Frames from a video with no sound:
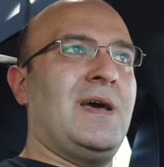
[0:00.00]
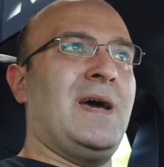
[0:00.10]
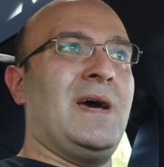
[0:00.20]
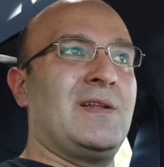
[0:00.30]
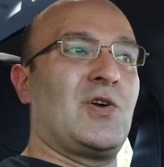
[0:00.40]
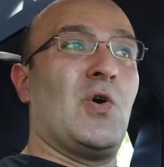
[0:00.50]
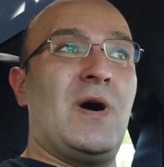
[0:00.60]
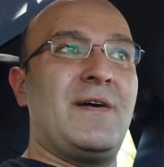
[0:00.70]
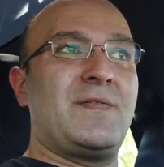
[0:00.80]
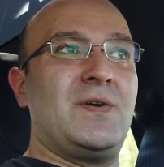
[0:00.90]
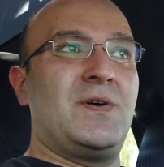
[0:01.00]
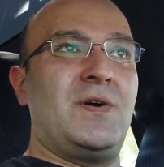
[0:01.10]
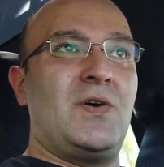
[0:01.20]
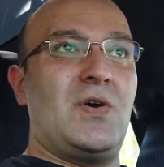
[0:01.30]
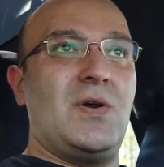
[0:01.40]
and go
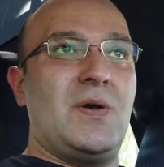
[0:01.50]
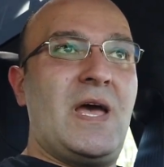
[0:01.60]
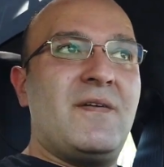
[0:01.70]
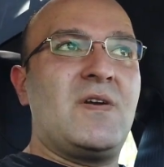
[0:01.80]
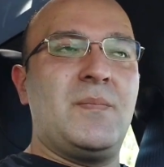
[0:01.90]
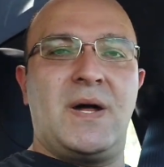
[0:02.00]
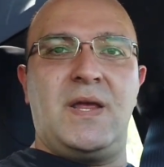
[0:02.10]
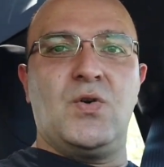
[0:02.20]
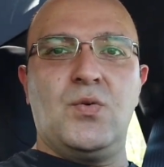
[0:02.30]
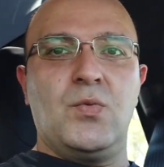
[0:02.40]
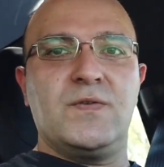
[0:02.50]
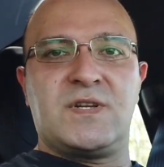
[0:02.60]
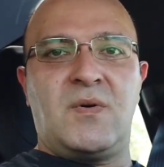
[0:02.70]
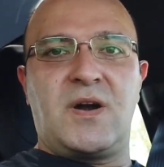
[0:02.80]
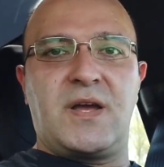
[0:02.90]
after everybody who
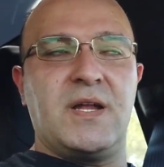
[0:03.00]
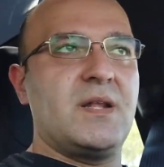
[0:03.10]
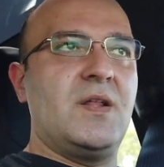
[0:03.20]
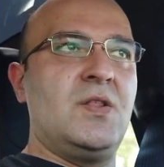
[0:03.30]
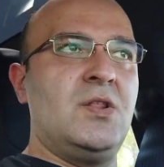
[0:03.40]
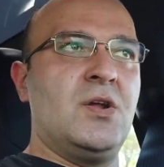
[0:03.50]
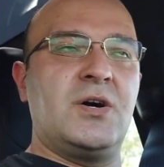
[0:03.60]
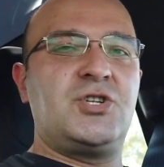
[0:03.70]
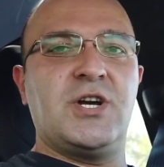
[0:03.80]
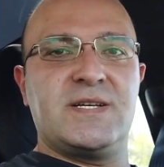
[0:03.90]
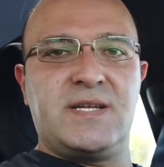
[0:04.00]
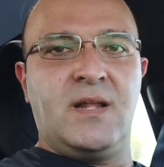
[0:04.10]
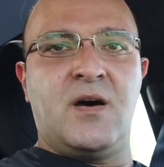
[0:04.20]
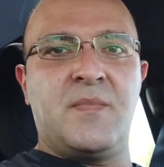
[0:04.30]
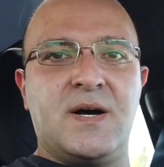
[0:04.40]
moves the market, not just
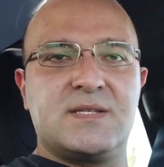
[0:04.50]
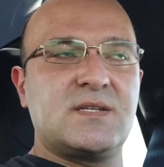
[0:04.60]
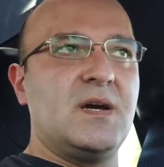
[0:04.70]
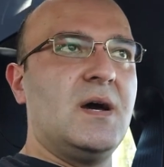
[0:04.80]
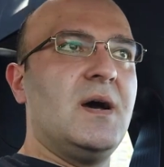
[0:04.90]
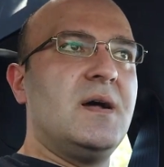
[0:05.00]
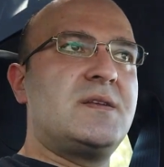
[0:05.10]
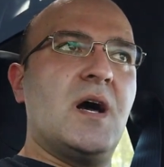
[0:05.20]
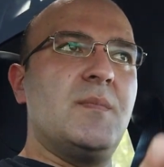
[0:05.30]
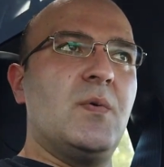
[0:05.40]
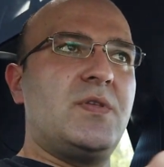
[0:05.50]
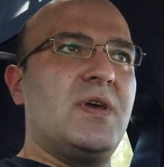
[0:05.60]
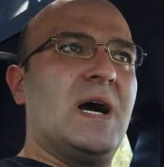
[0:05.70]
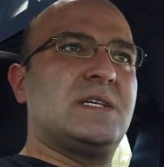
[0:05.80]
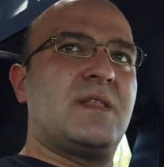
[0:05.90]
Elon Musk. Tell me what
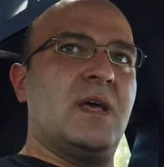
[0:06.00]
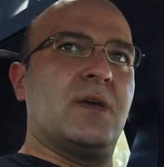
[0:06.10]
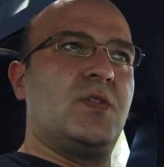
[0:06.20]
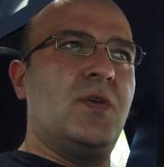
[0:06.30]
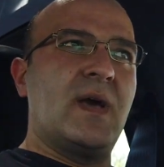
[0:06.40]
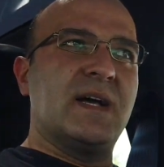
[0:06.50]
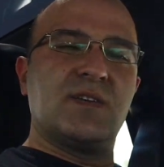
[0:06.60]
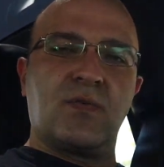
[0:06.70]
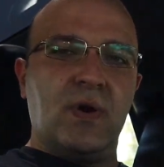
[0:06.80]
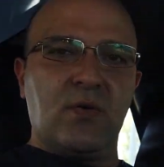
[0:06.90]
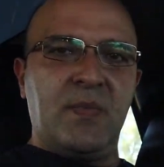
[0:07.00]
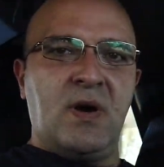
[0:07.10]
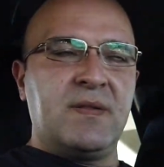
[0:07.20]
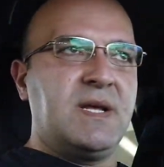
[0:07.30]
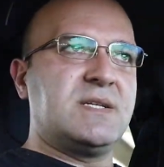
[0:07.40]
you guys think. Do you guys agree with me
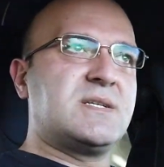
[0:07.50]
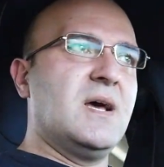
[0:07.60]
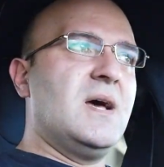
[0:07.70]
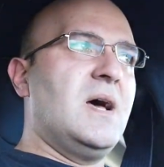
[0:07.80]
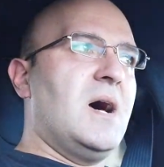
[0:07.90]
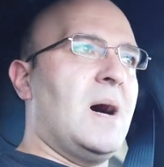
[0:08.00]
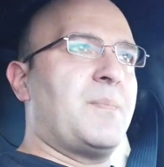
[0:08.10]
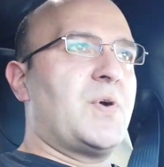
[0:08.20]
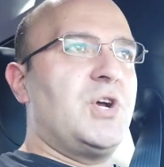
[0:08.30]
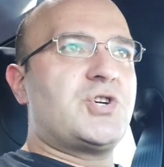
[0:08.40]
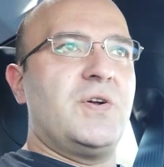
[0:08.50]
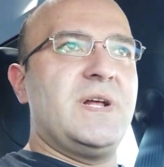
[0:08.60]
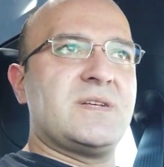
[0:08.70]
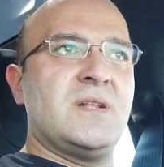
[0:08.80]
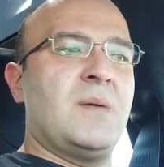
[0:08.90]
on this? I'm pretty sure
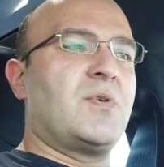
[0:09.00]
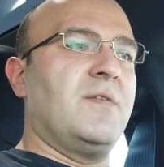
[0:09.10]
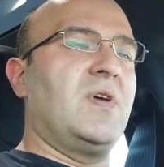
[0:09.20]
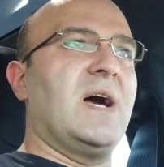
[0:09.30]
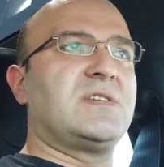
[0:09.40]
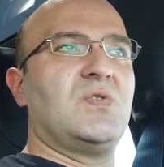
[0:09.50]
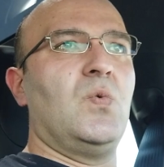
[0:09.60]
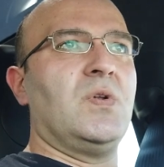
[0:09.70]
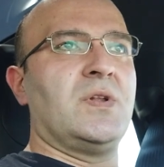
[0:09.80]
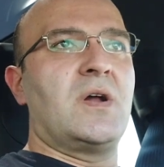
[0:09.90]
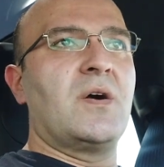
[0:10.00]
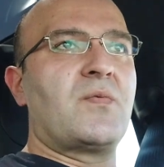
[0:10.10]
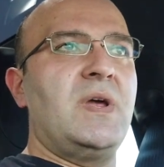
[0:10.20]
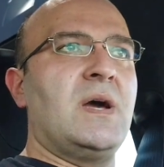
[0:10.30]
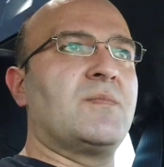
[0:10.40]
there's a number of you guys who will not
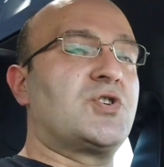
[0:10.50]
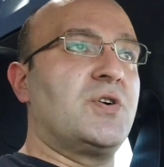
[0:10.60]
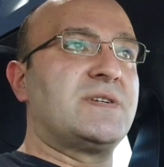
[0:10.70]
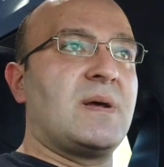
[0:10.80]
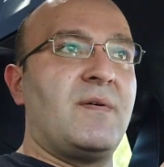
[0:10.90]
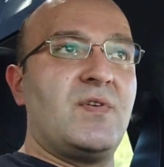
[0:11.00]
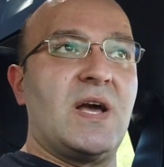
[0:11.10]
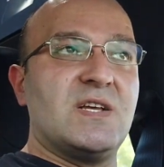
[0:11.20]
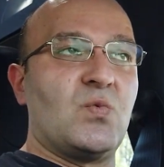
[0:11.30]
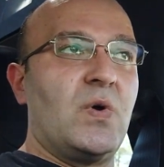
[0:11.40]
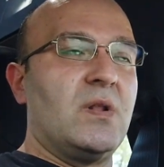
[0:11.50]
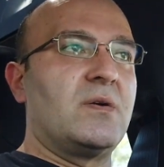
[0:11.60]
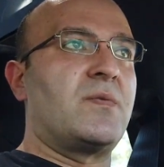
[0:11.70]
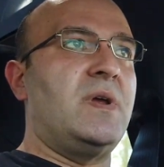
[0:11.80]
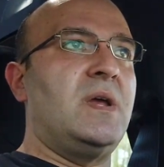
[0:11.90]
agree. I'm sure some of you guys
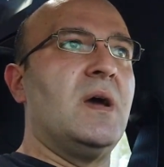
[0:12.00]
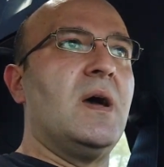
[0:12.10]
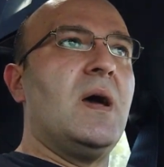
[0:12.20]
will agree.